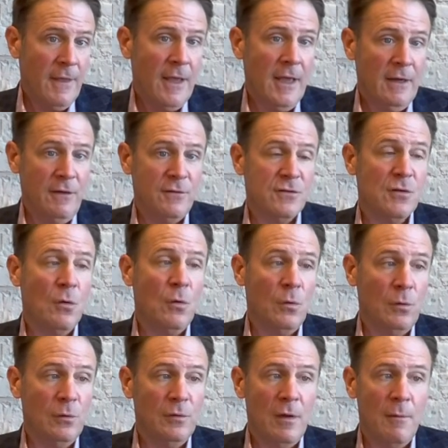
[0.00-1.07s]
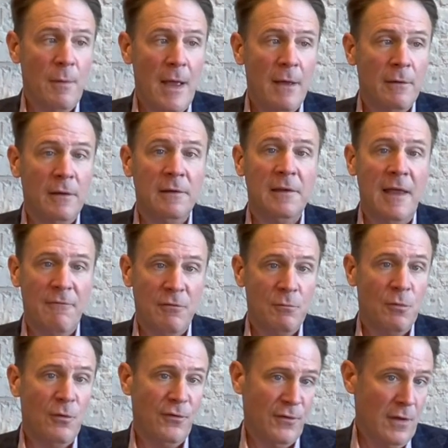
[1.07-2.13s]
and it sold about
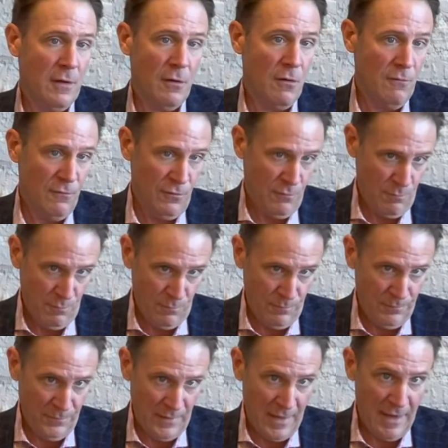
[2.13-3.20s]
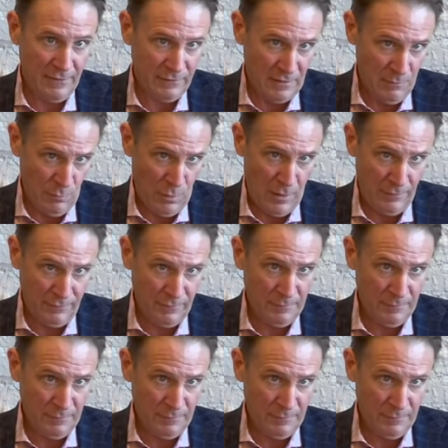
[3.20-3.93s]
11% over the asking price,